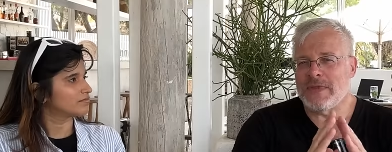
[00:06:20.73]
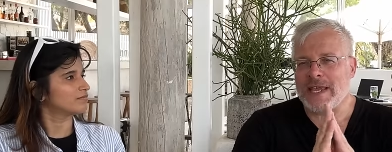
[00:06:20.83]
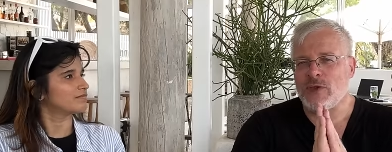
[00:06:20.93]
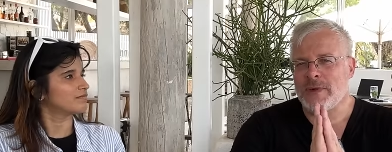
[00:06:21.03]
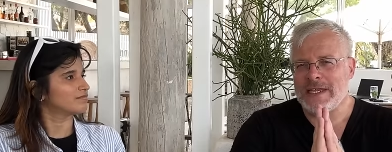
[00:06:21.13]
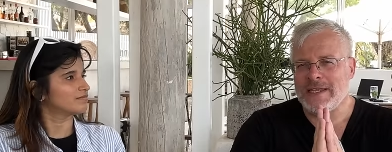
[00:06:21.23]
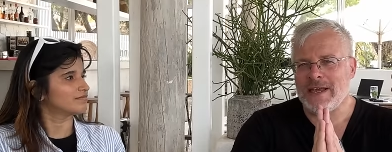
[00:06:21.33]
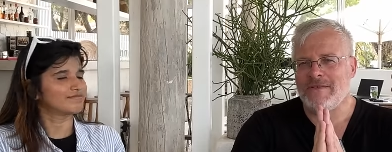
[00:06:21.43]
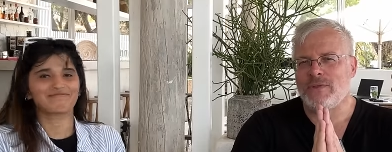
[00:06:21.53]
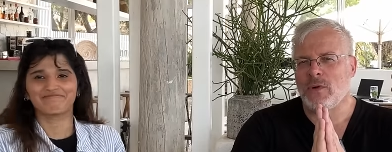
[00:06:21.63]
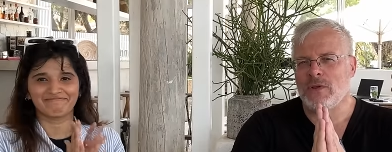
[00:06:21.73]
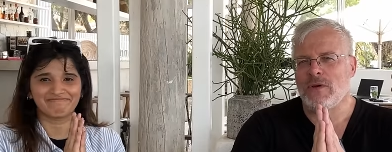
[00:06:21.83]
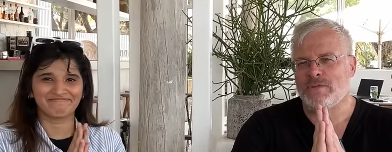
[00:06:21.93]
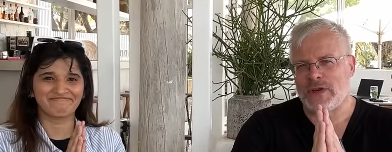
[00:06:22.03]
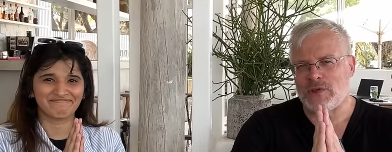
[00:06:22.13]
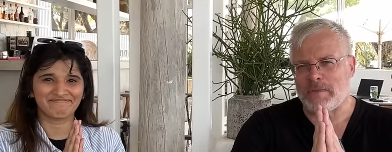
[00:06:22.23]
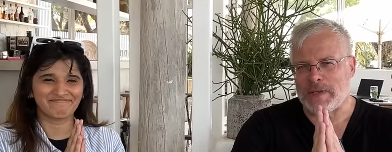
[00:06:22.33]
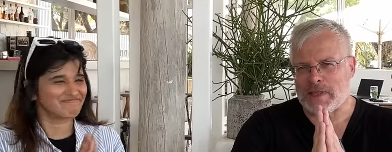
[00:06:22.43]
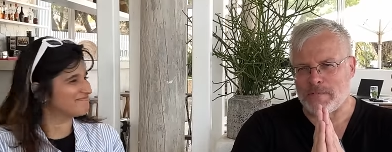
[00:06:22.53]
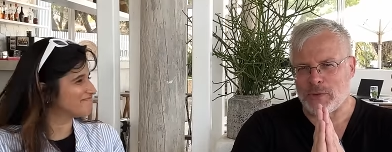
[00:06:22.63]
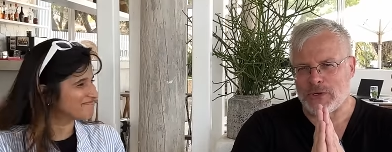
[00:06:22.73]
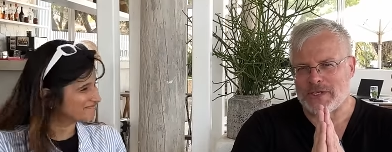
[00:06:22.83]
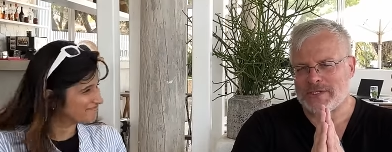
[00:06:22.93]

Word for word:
Speaker 1: thank you, India, for all your friendship and support.